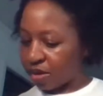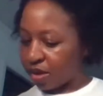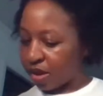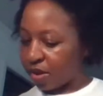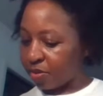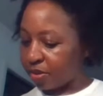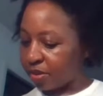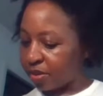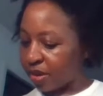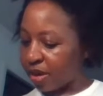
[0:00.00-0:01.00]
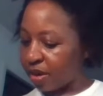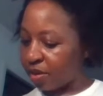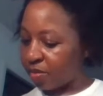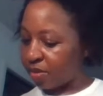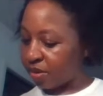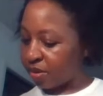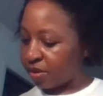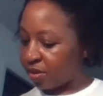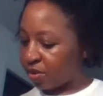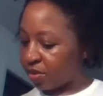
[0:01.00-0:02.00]
Now is the time
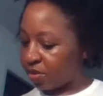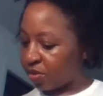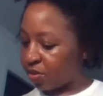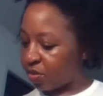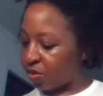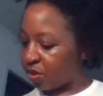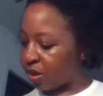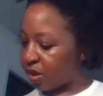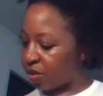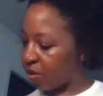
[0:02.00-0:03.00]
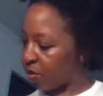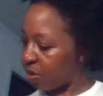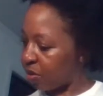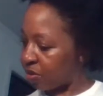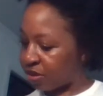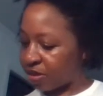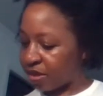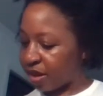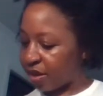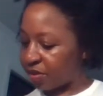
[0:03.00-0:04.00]
to get your
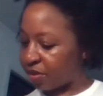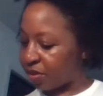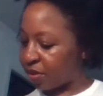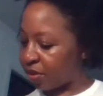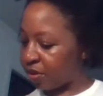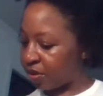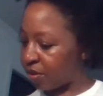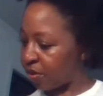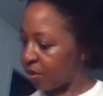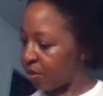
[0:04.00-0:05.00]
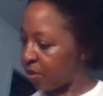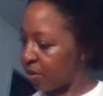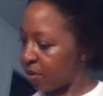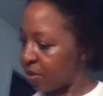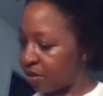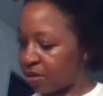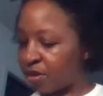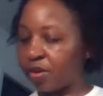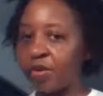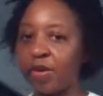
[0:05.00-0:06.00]
questions answered.
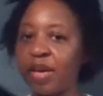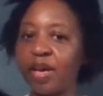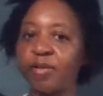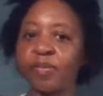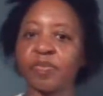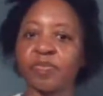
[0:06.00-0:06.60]
Okay.